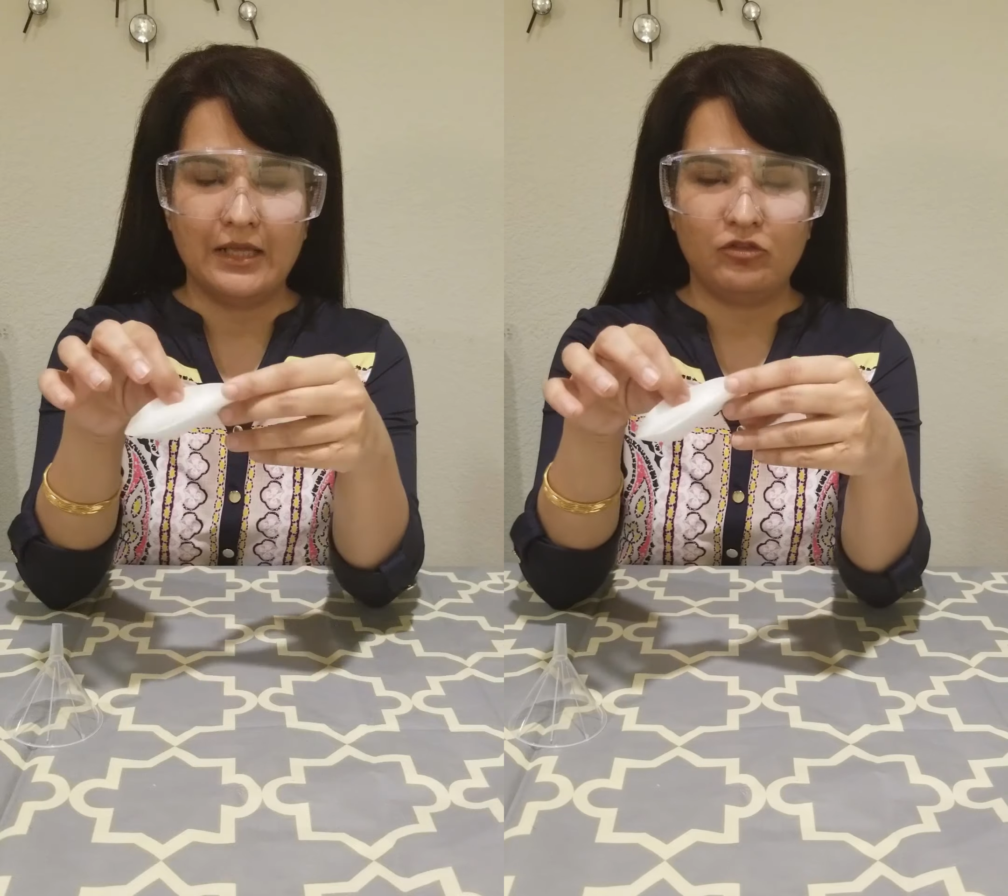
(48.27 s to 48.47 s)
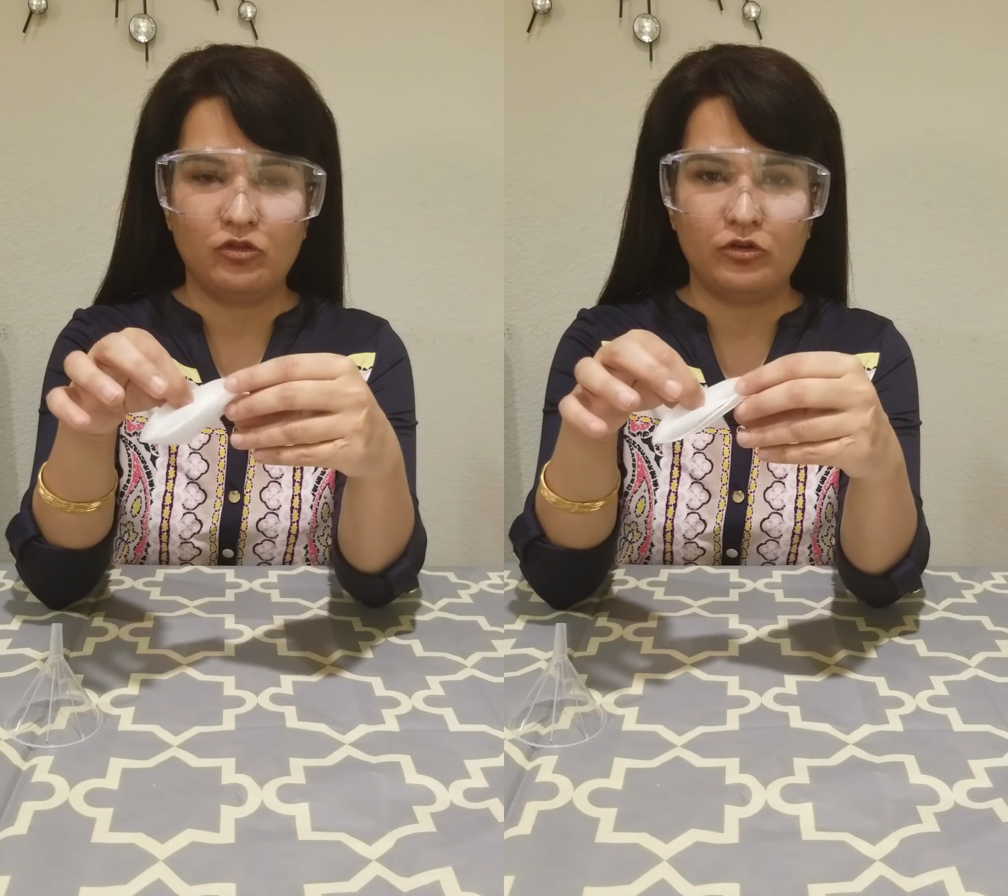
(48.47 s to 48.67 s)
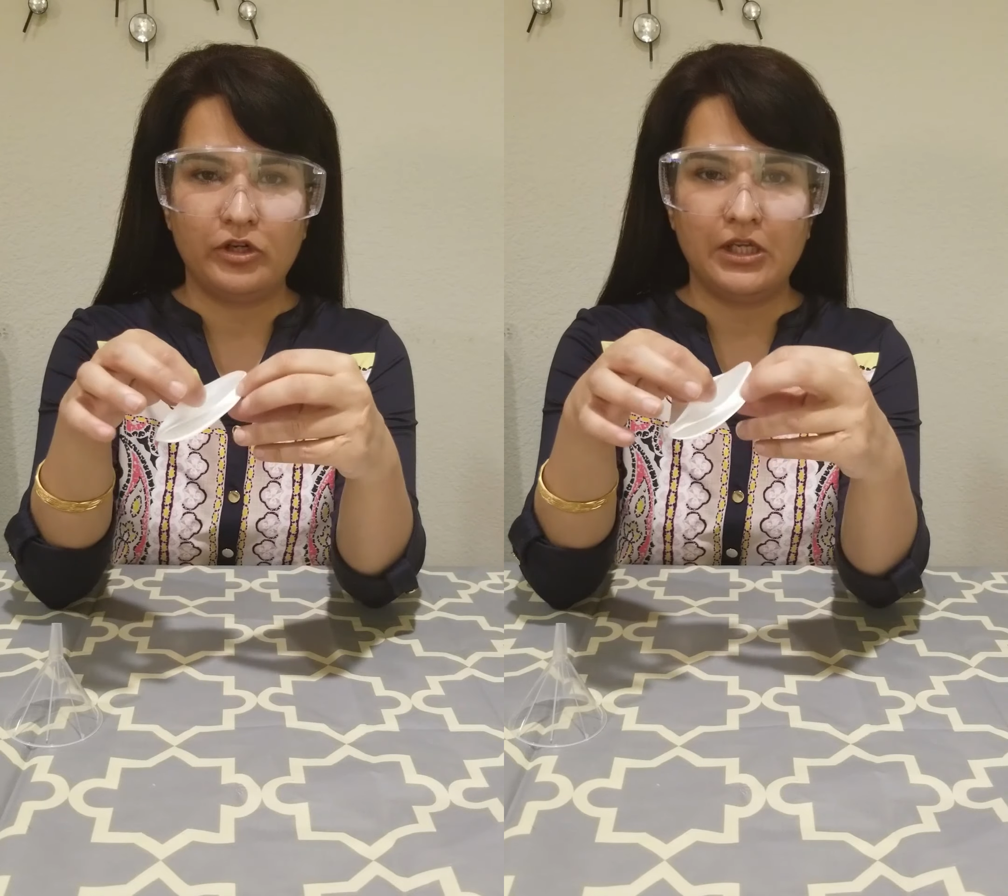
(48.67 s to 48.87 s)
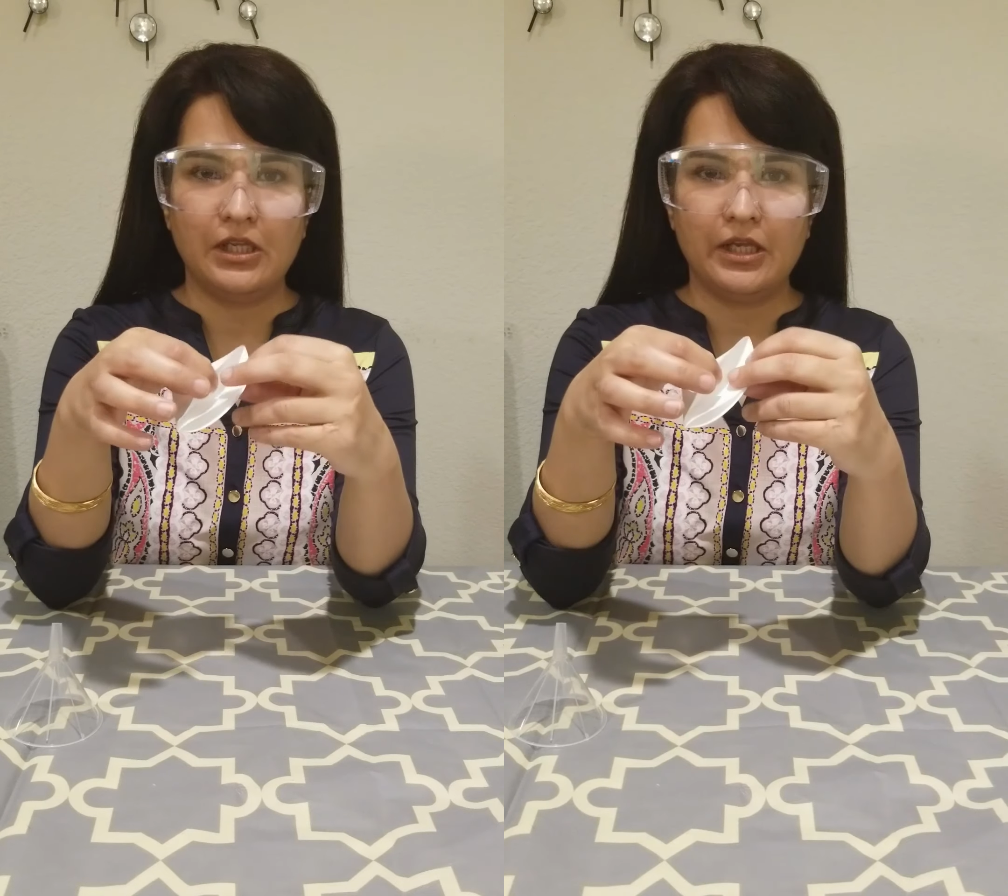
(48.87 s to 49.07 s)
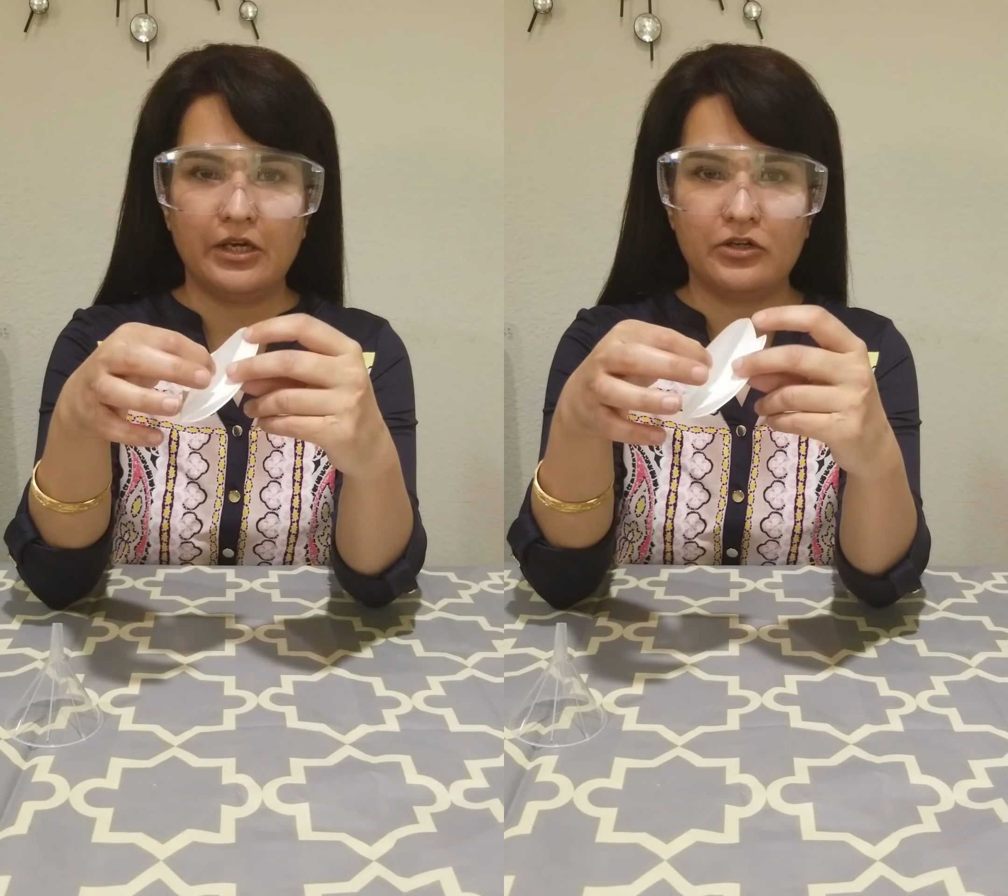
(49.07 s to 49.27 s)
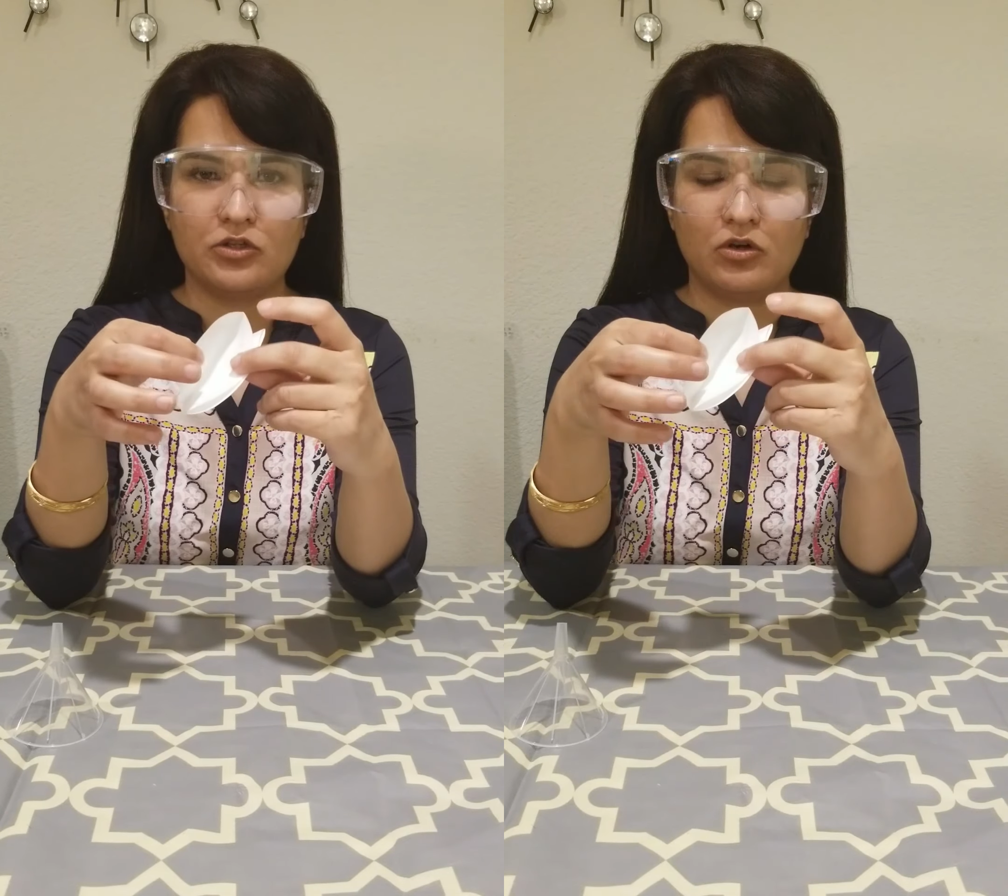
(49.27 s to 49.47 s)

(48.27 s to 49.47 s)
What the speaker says: and 3 layers